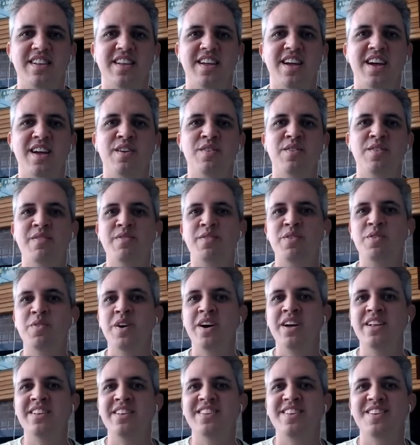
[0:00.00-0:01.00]
Hello,
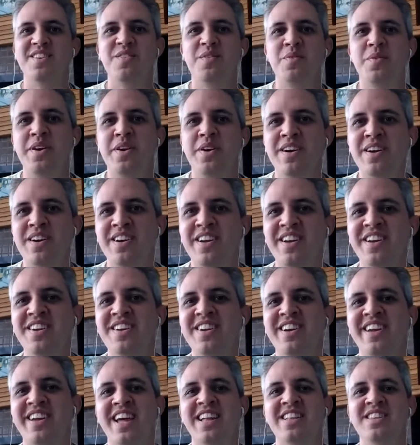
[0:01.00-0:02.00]
everyone. We are
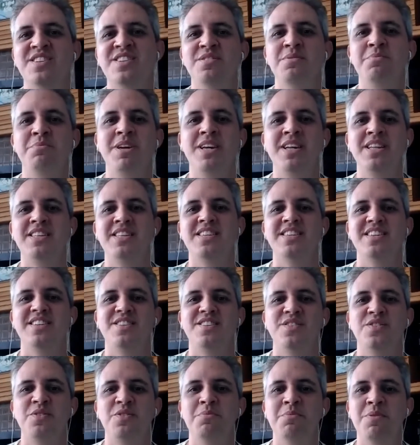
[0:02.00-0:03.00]
here again to meet
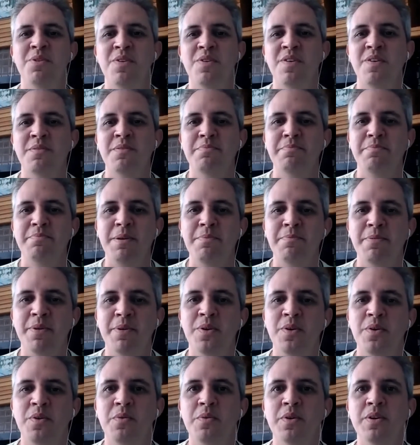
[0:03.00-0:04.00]
two more people
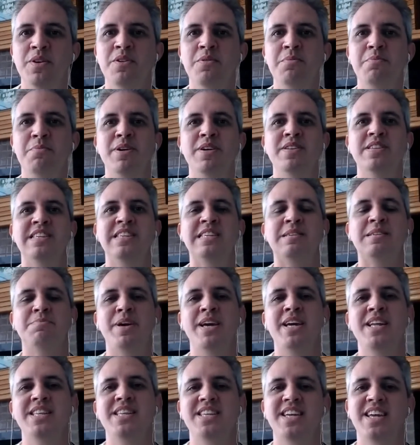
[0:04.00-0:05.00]
who will
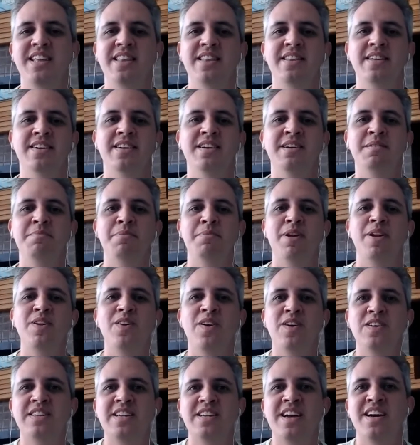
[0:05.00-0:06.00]
participate in the
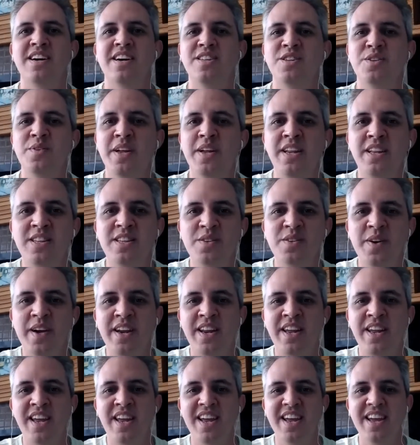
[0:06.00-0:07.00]
Poliglotar
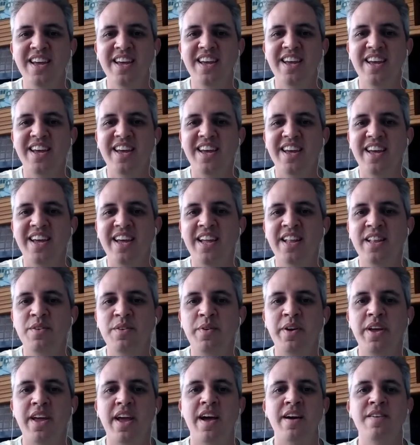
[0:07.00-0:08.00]
2020. And
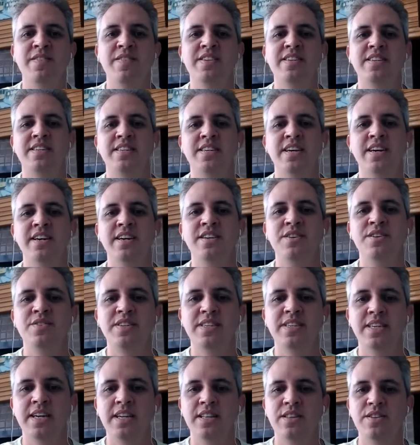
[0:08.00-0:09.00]
we have Sanio
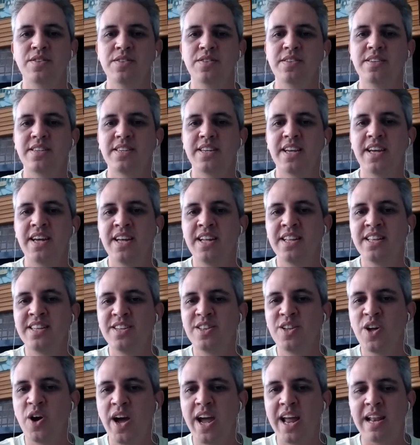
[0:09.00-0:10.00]
Santos and
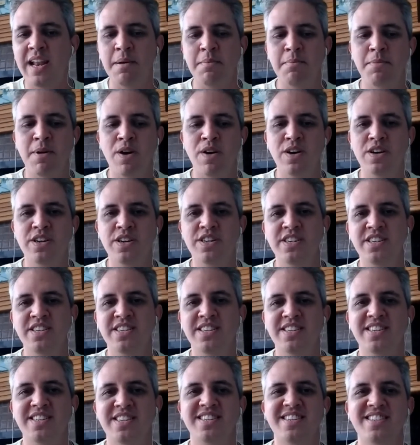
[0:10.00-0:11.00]
Noelia
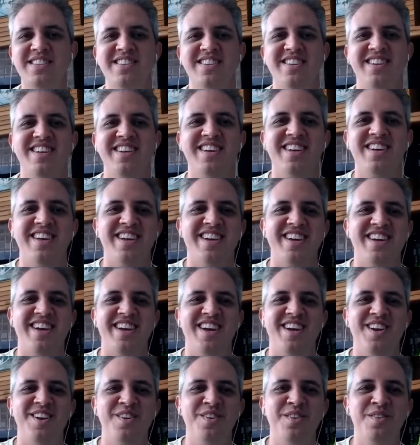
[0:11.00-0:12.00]
Borges.
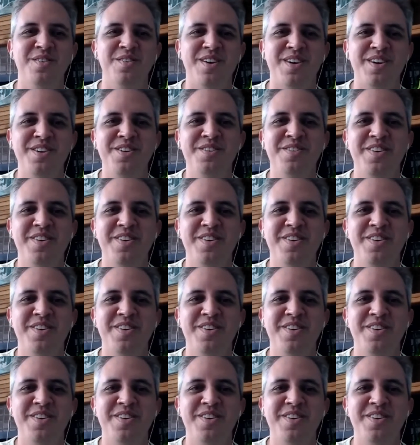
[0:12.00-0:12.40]
Hello, are you?